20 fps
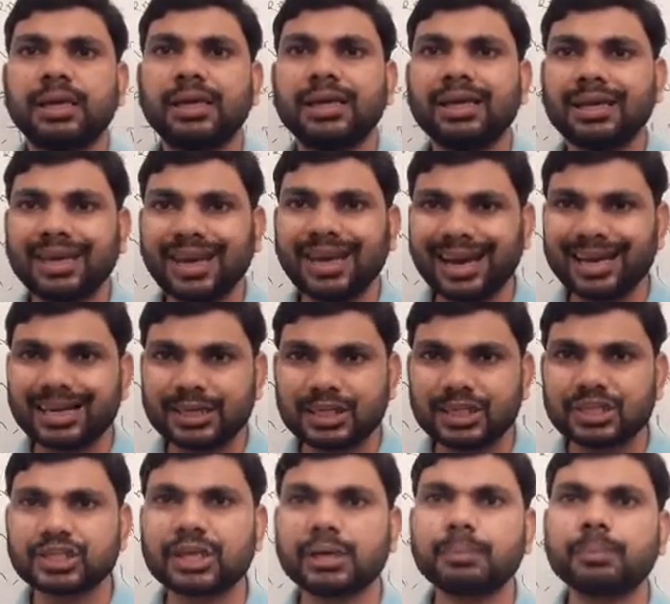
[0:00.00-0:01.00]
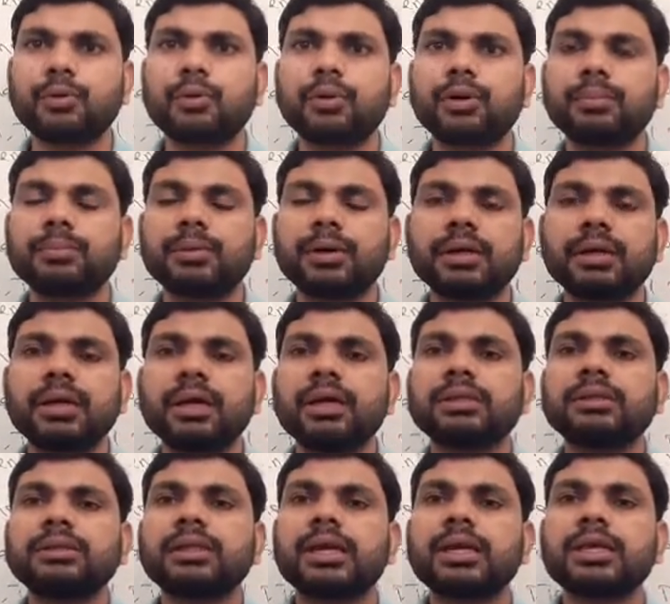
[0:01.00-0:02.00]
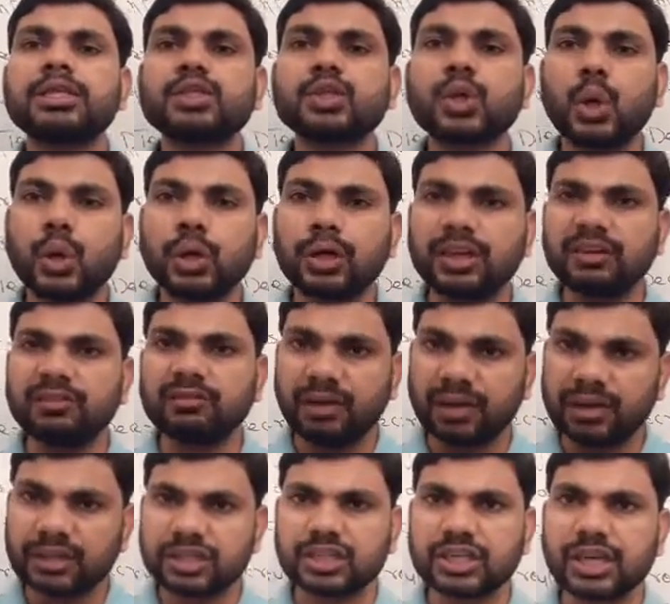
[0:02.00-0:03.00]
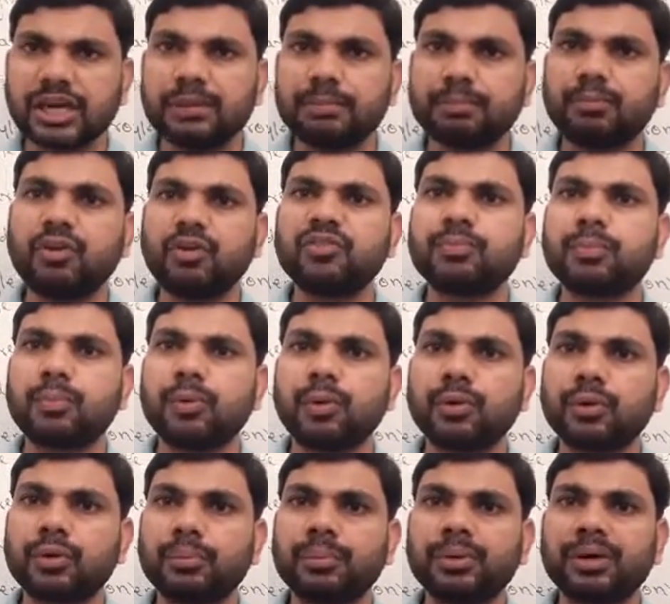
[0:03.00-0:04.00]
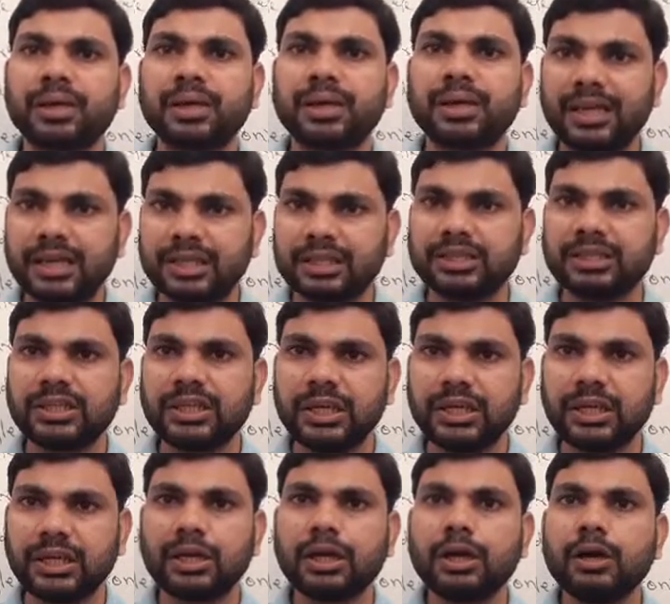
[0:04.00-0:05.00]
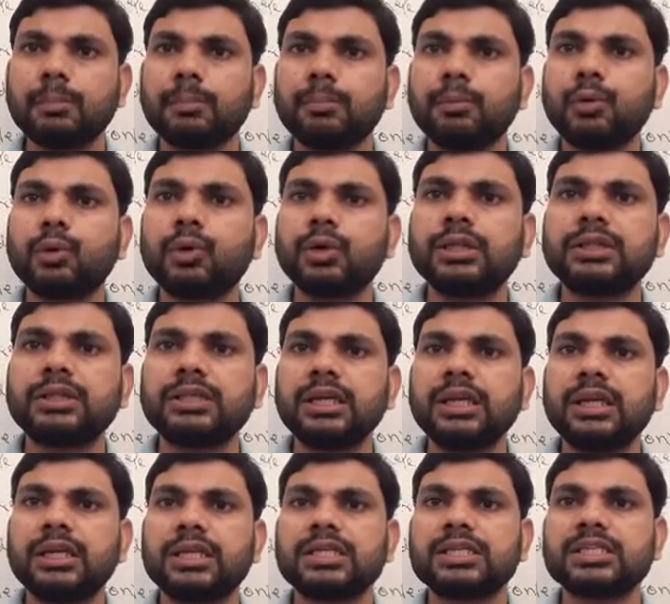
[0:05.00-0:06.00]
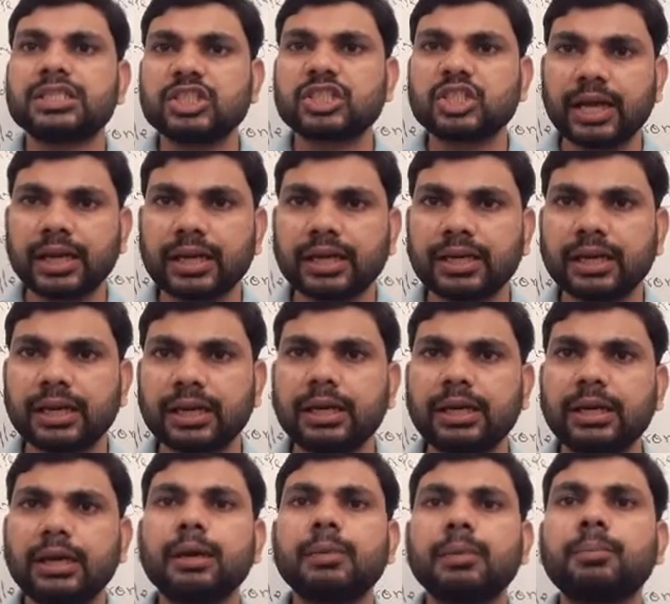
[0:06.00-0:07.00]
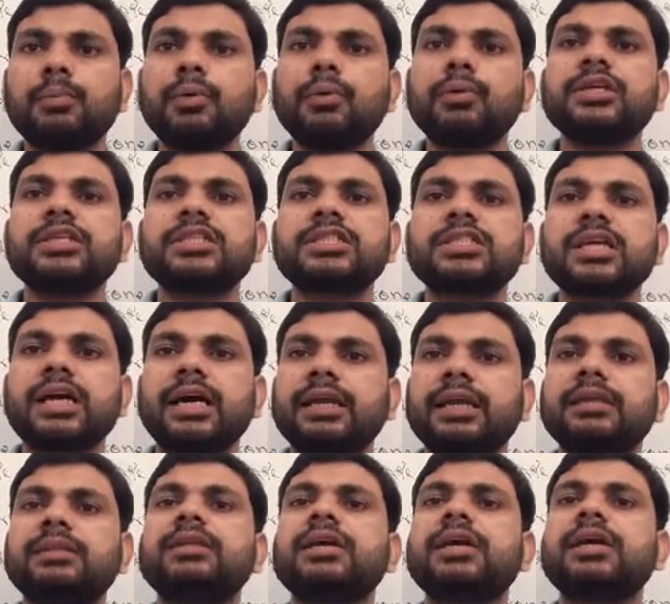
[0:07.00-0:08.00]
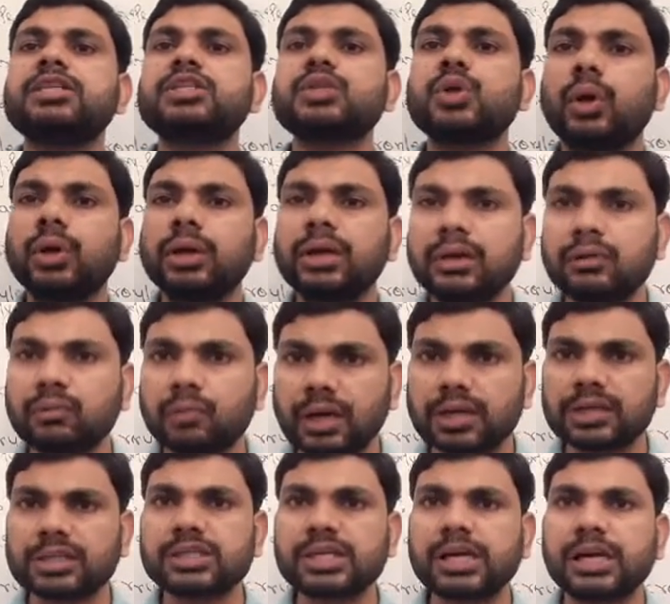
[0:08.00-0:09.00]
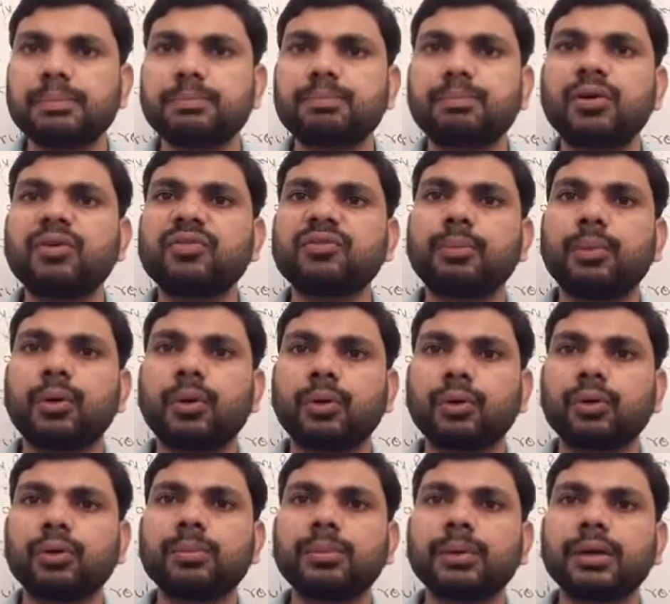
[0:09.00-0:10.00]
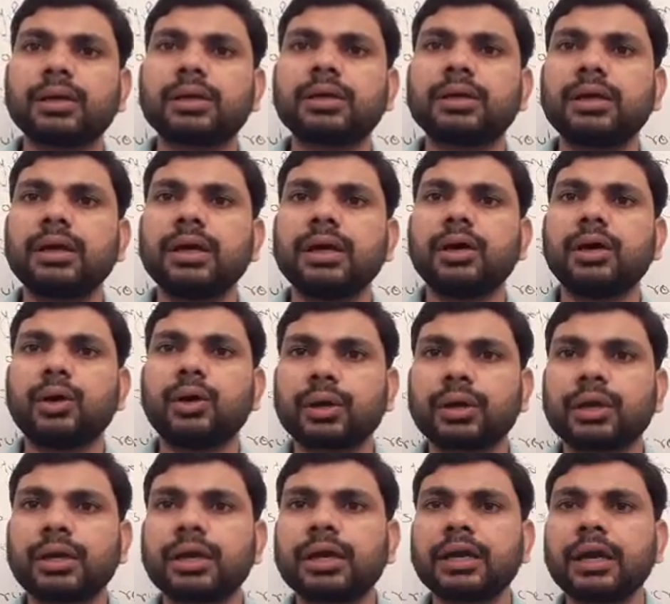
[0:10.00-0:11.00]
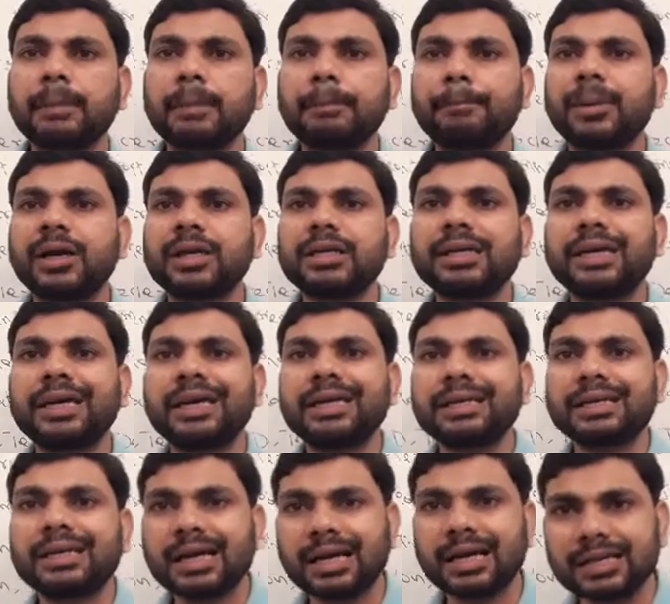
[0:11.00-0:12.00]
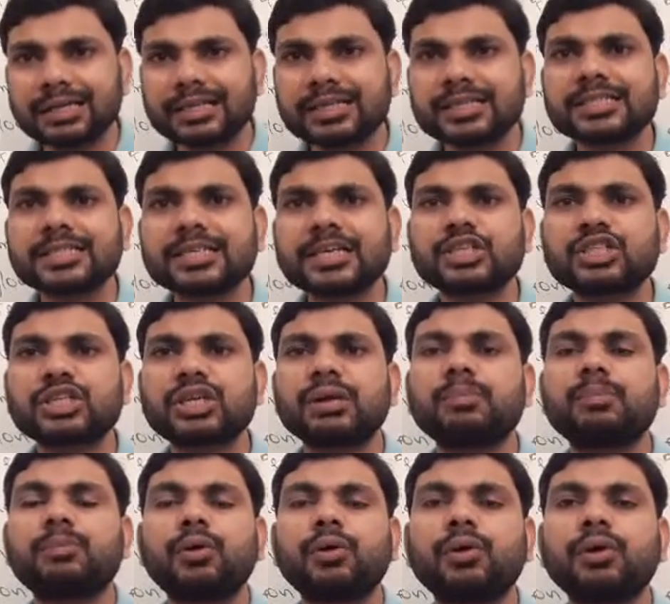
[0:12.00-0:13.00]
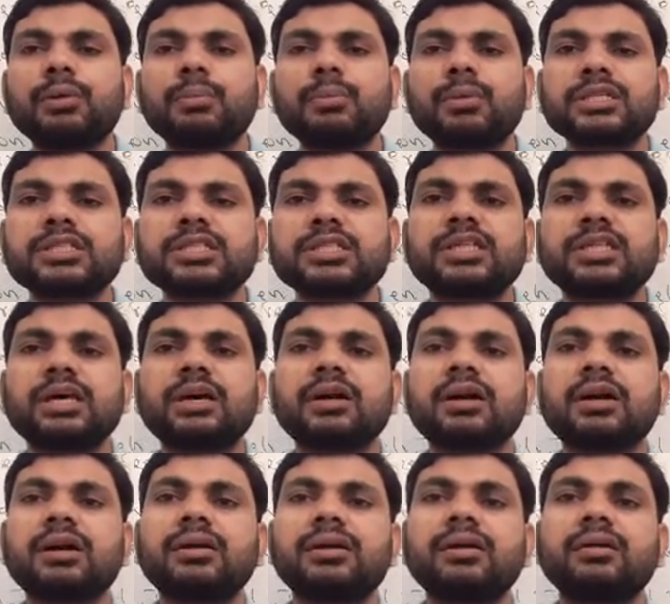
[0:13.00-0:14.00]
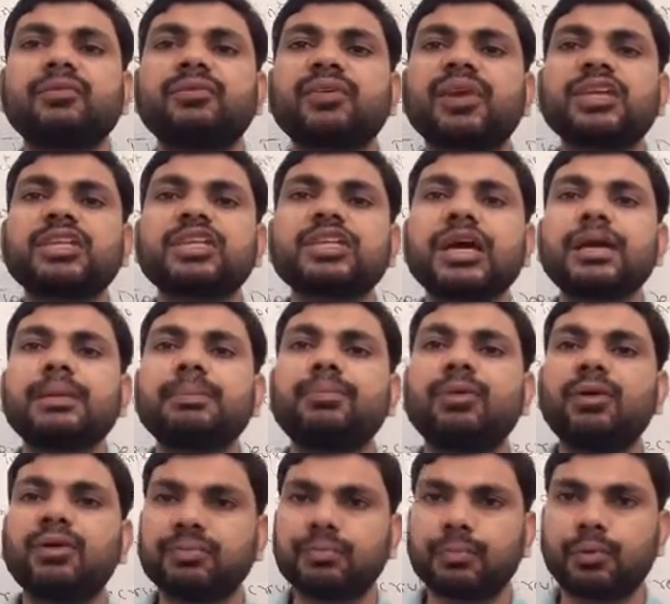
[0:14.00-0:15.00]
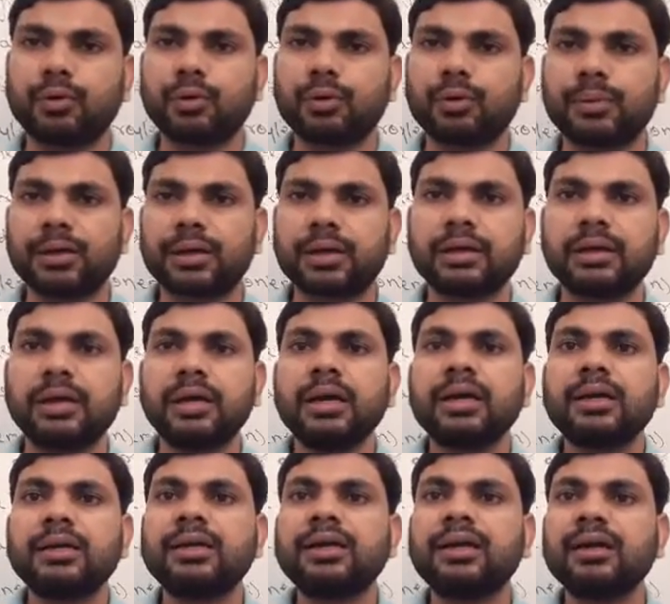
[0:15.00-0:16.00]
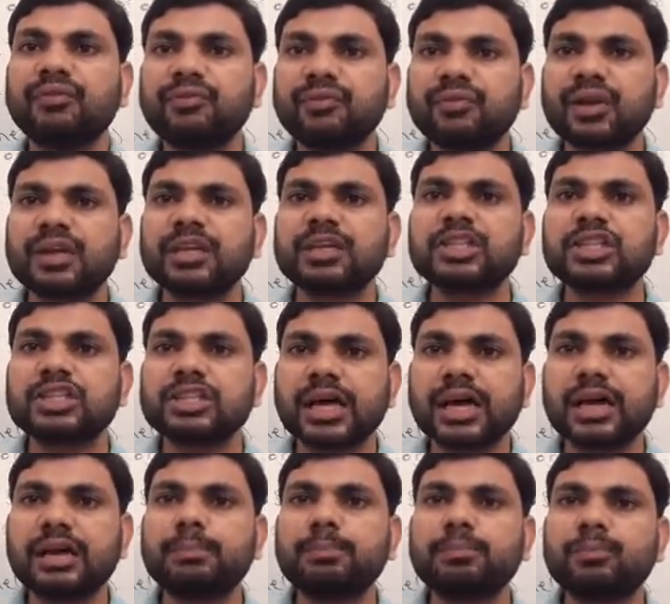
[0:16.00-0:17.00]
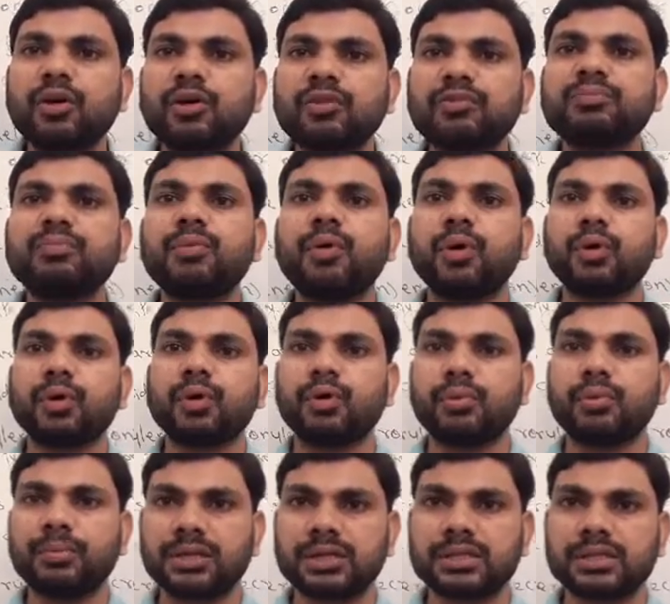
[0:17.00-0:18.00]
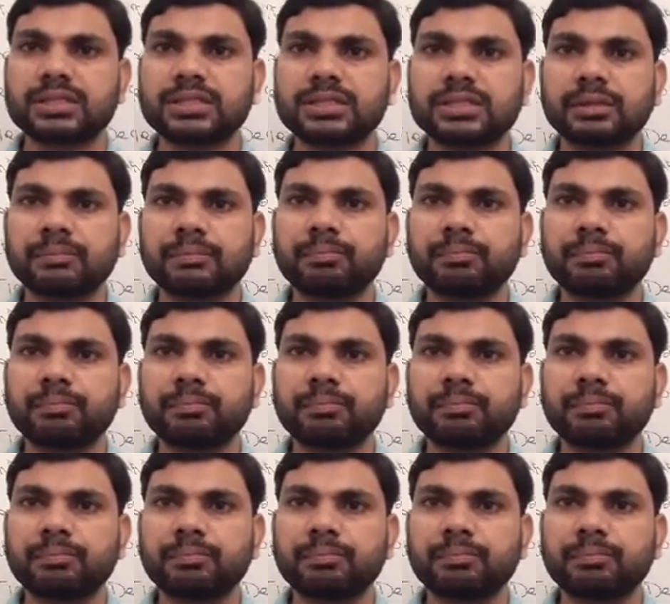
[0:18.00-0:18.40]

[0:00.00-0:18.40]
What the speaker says: In addition polymer, there is only one type of monomer, ethene, polythene, styrene, polystyrene. There is only one type of monomer. Okay, but in condensation polymers there are different type of monomer, different type of monomers,